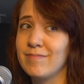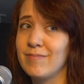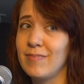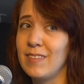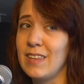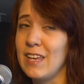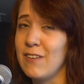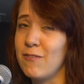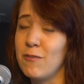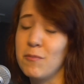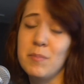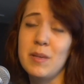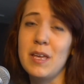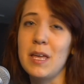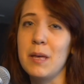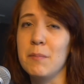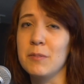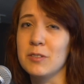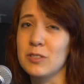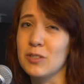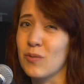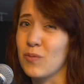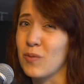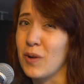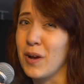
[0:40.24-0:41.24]
even be
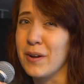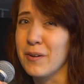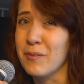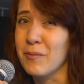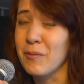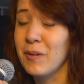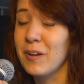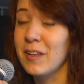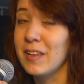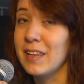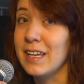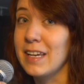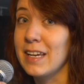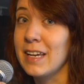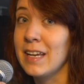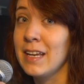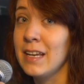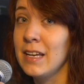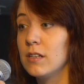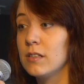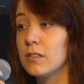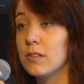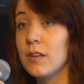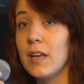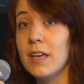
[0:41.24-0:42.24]
able to run, really.
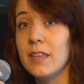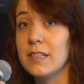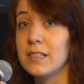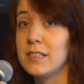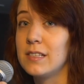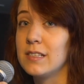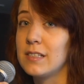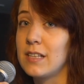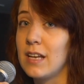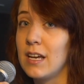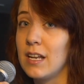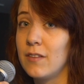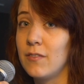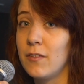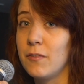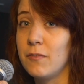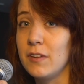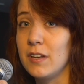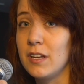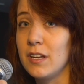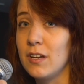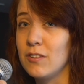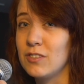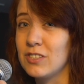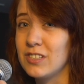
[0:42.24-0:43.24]
So yeah, this is kind of a
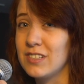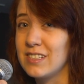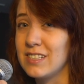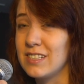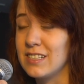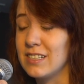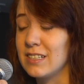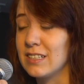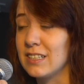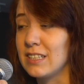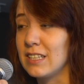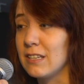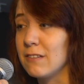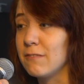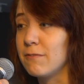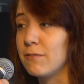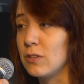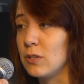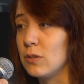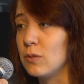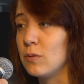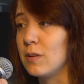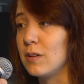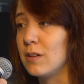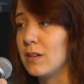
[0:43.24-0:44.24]
video just to give
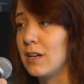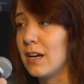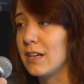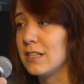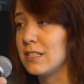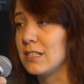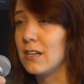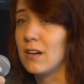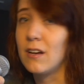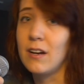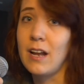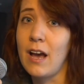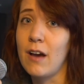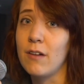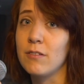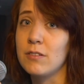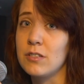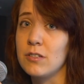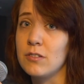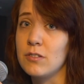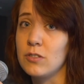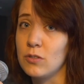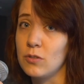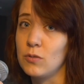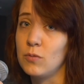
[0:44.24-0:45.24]
you an idea on how
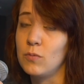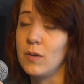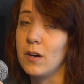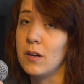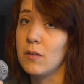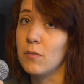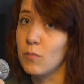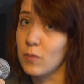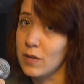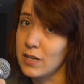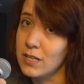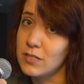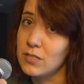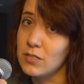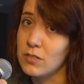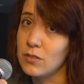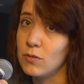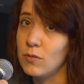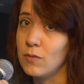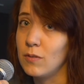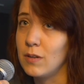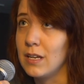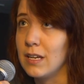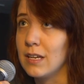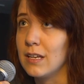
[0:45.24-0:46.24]
to do what we
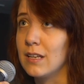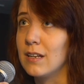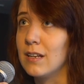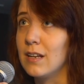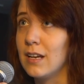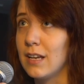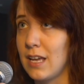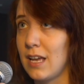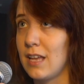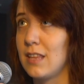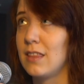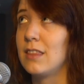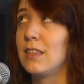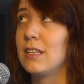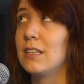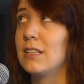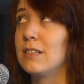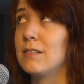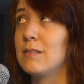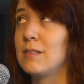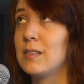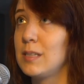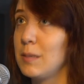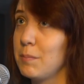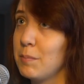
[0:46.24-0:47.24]
do in, again,
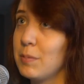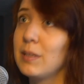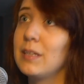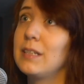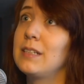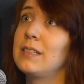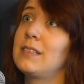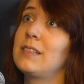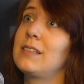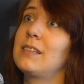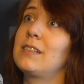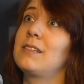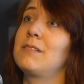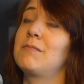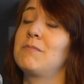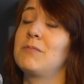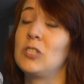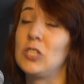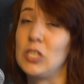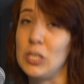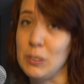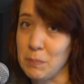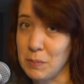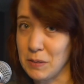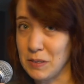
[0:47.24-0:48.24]
the simplest,
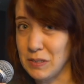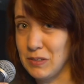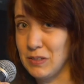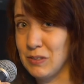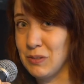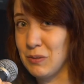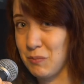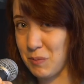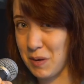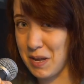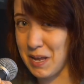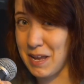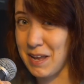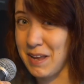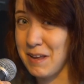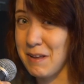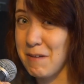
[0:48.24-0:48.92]
cheapest way